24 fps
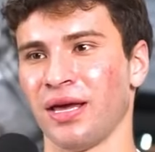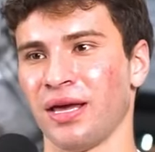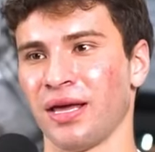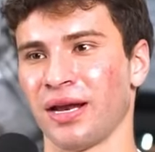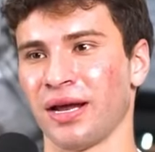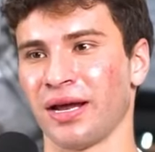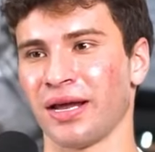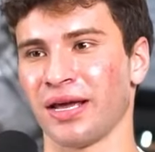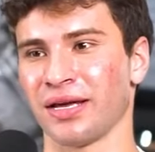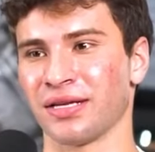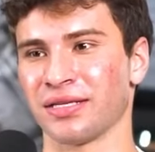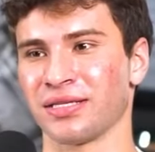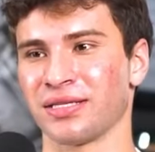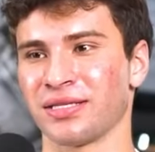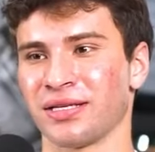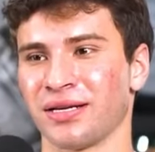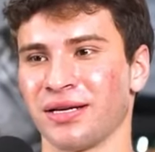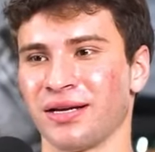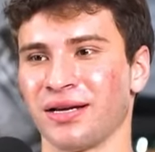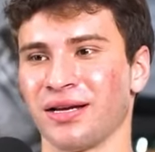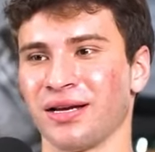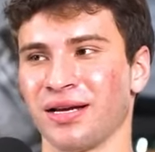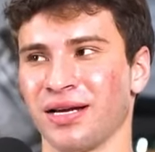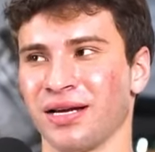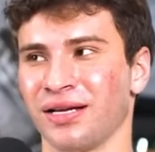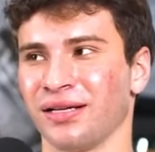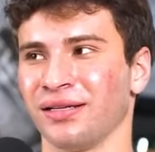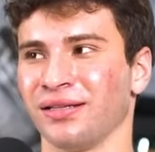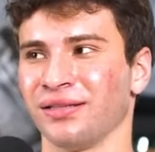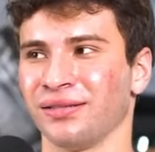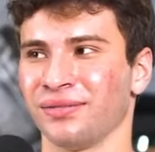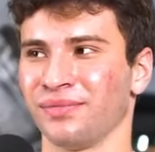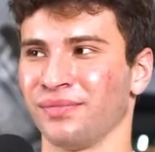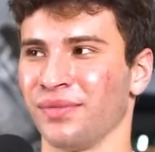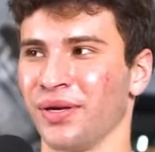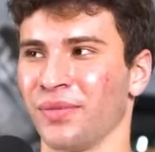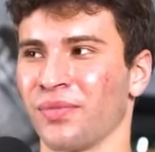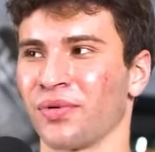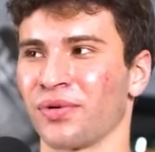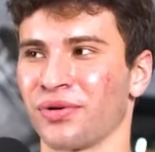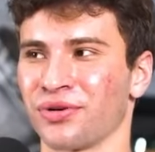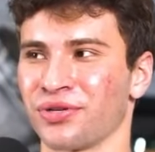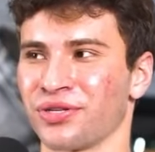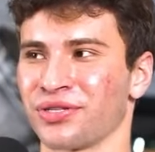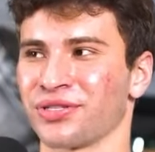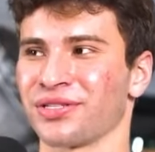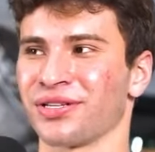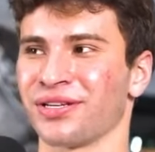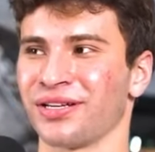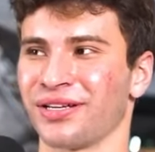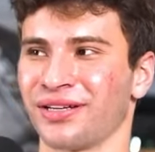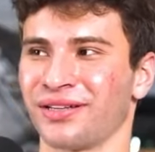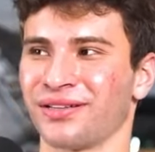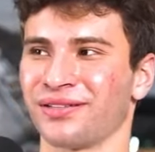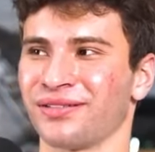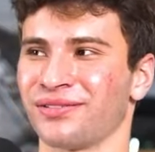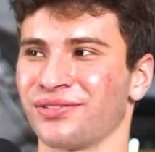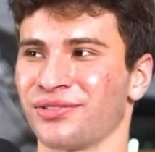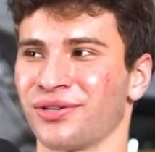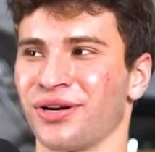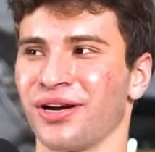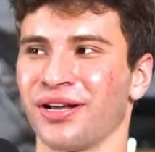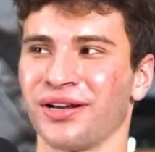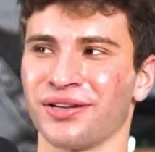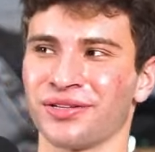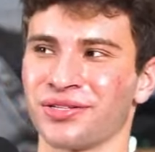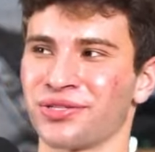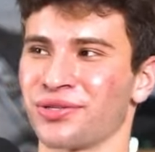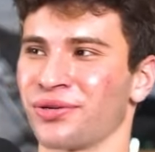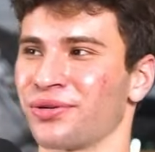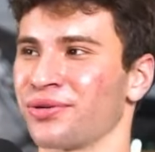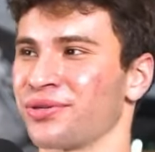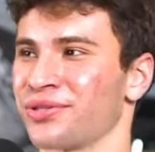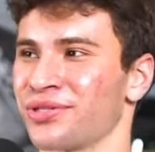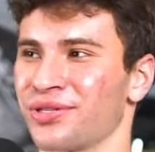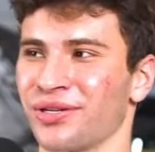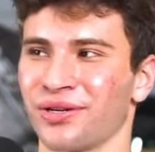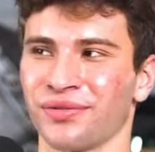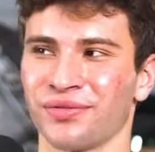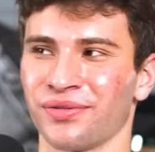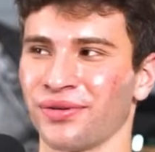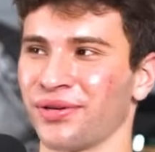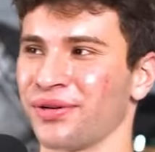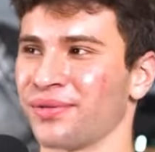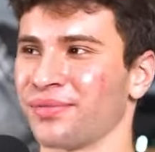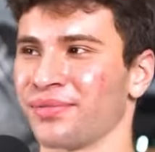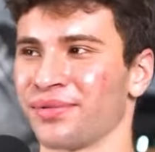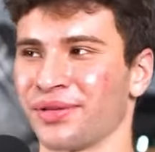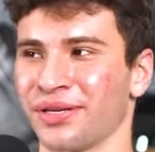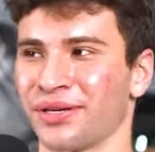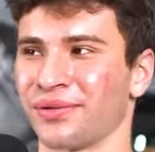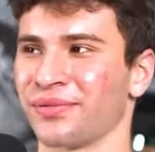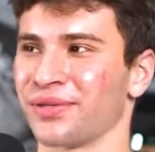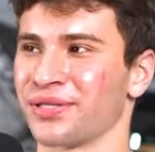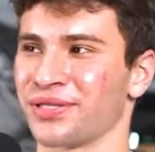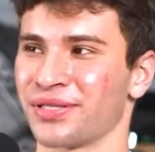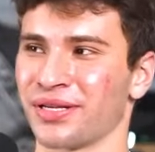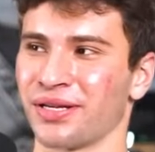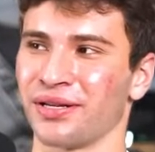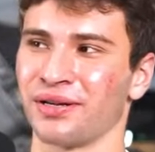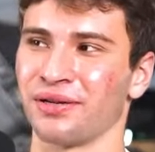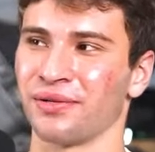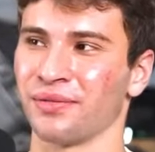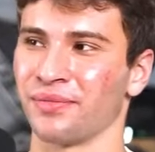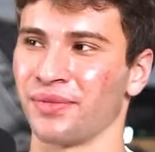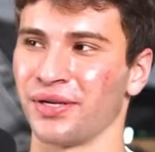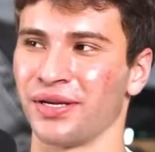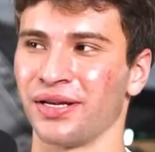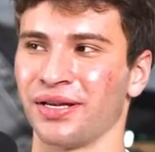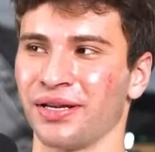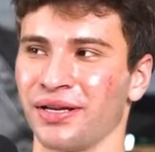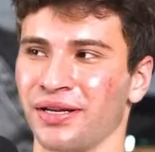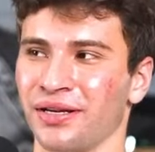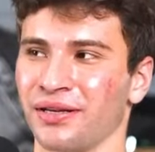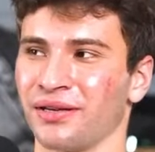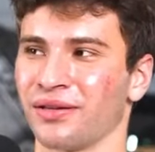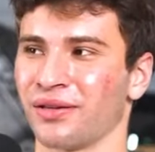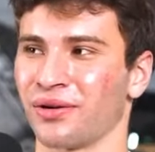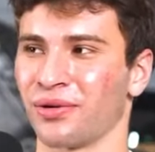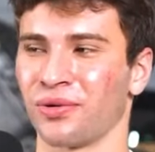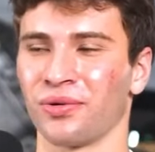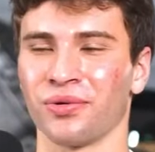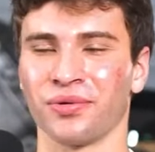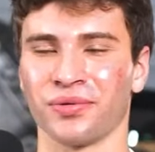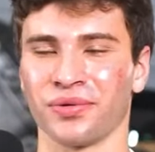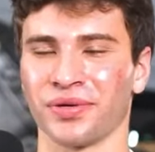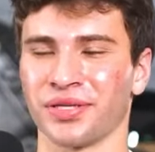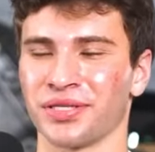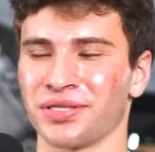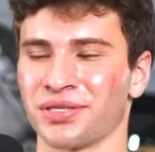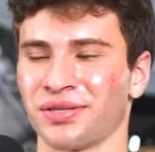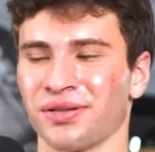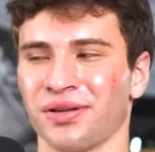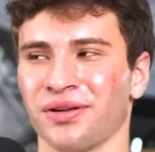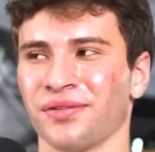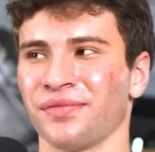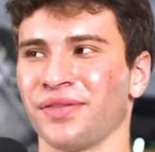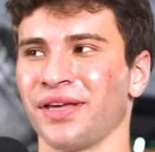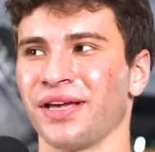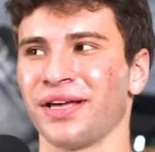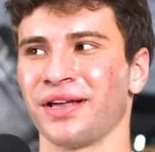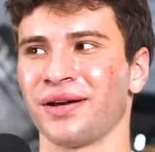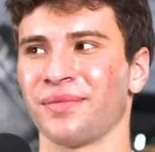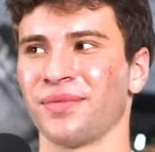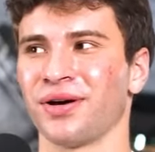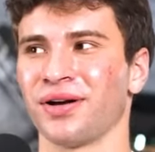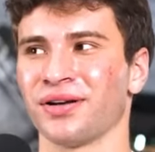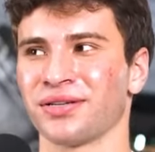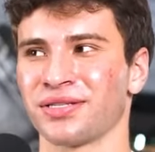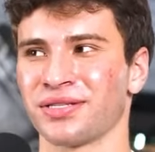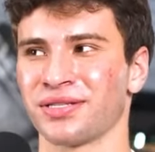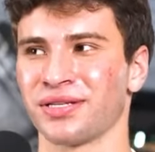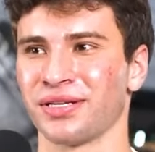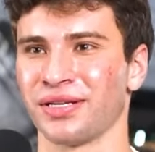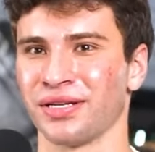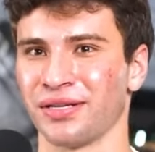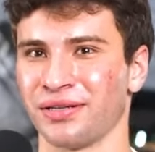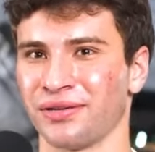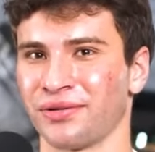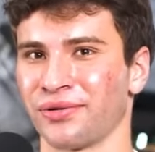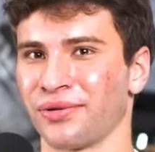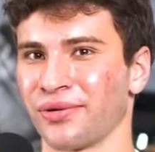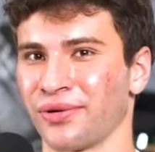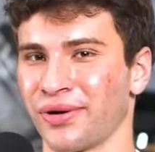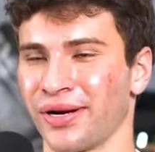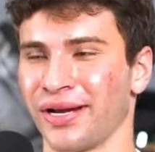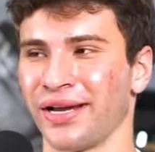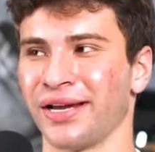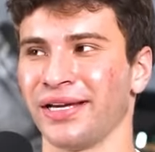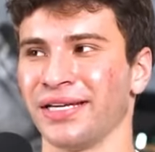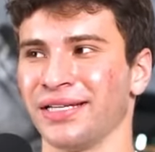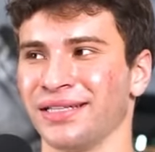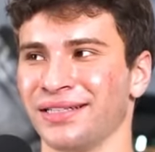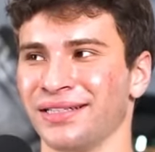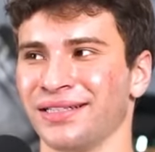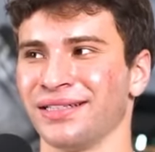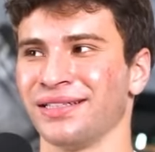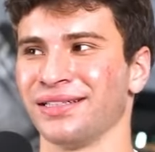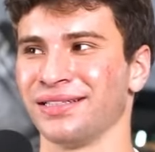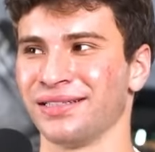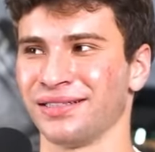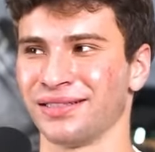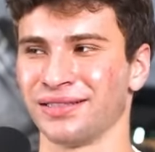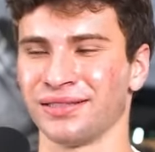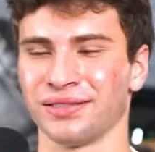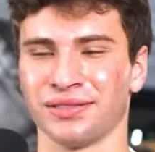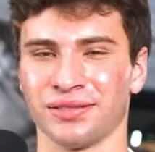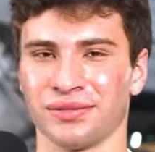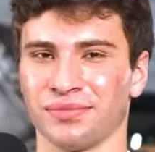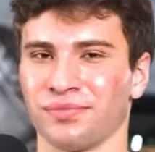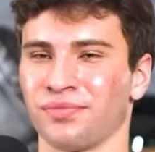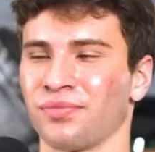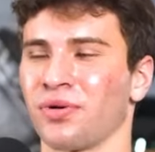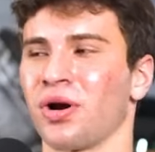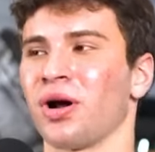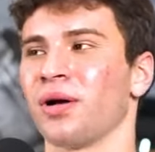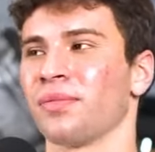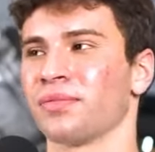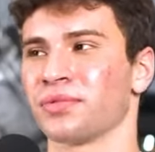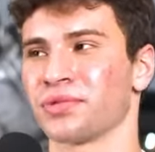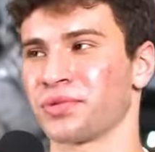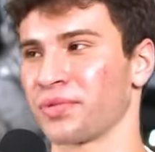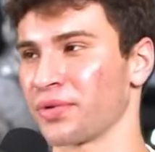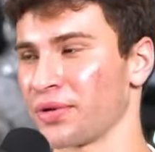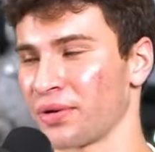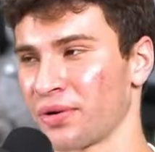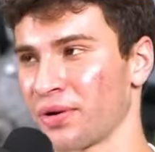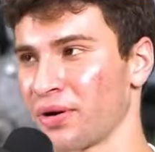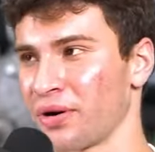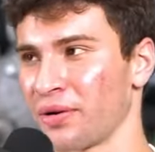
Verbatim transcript: And I guess uh, people are just like trying to stir stuff up. Like we said in the beginning, yeah. I always love the animosity to create problems where